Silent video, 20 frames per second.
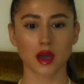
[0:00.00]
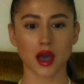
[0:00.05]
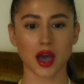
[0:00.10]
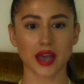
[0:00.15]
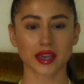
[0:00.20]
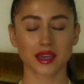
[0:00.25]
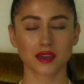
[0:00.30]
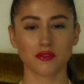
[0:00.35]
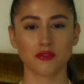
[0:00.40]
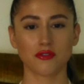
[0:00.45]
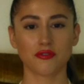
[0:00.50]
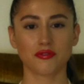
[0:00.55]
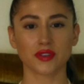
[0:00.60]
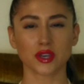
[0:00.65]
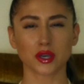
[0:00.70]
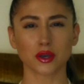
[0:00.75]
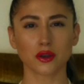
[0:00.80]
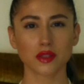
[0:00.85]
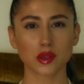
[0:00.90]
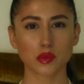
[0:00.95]
I can
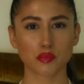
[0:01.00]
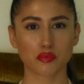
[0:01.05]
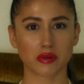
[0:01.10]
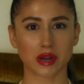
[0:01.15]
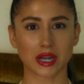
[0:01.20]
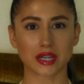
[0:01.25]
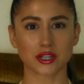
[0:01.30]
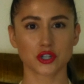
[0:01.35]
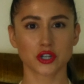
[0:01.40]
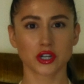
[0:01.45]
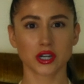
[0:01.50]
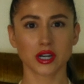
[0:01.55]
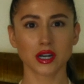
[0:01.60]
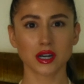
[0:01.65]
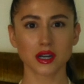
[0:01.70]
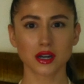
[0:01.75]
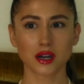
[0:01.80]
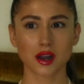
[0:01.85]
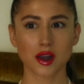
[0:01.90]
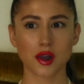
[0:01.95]
feel the
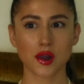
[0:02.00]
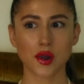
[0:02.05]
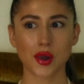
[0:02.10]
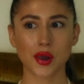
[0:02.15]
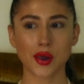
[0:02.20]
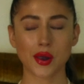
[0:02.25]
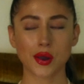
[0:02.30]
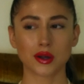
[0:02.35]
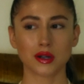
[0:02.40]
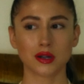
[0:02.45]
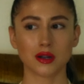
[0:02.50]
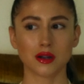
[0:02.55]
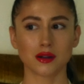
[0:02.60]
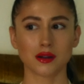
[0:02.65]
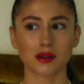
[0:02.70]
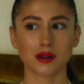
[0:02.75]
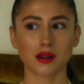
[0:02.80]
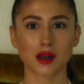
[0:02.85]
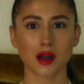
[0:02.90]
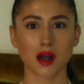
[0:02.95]
pressure
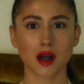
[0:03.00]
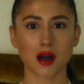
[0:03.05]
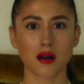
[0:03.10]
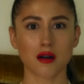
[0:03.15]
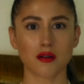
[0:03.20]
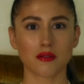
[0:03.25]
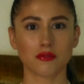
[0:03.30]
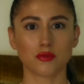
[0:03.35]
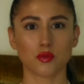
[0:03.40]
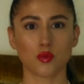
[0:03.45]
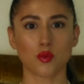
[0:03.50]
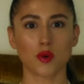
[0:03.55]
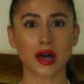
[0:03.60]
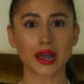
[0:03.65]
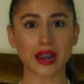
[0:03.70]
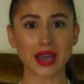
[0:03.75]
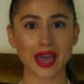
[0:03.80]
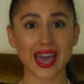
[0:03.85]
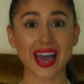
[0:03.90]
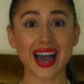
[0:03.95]
of
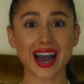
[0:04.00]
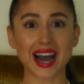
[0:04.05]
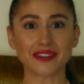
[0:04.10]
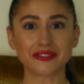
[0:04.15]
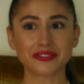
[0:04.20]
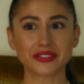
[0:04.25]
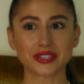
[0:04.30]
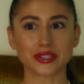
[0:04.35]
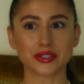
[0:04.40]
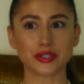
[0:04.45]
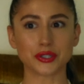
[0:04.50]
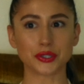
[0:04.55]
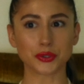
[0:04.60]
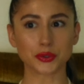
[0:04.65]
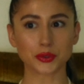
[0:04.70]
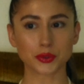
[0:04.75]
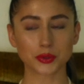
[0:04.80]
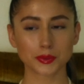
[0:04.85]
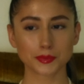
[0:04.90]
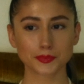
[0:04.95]
what I have to
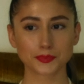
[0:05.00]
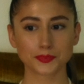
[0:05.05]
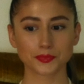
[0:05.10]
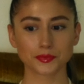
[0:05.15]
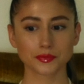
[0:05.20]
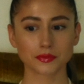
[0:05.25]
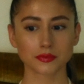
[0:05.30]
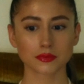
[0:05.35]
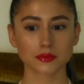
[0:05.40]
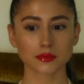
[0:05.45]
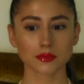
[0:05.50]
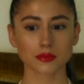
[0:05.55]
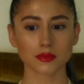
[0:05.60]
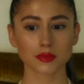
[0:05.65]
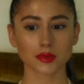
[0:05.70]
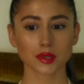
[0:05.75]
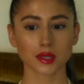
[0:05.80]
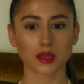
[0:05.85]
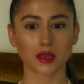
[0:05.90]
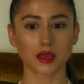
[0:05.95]
do
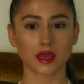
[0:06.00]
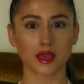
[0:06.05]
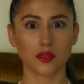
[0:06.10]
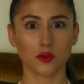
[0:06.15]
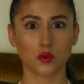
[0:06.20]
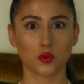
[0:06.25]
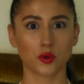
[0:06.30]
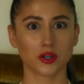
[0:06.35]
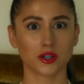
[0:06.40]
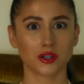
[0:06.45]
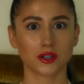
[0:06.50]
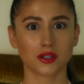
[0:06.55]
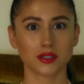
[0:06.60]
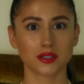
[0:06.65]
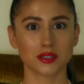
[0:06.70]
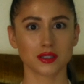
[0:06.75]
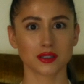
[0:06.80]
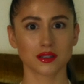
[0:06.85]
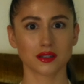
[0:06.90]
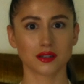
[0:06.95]
in the
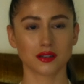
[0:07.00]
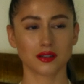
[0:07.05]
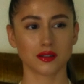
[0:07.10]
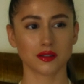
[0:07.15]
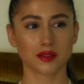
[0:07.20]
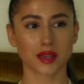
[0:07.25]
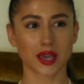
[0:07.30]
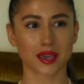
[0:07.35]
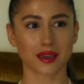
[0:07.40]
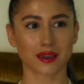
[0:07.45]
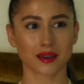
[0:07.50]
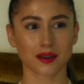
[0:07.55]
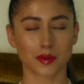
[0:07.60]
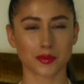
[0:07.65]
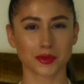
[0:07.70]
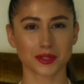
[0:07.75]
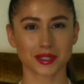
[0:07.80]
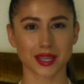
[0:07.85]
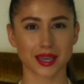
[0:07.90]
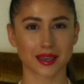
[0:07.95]
world, like
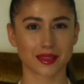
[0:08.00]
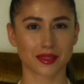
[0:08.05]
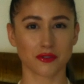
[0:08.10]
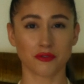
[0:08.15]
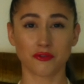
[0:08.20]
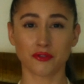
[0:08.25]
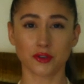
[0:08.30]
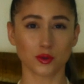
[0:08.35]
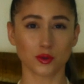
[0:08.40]
almost like the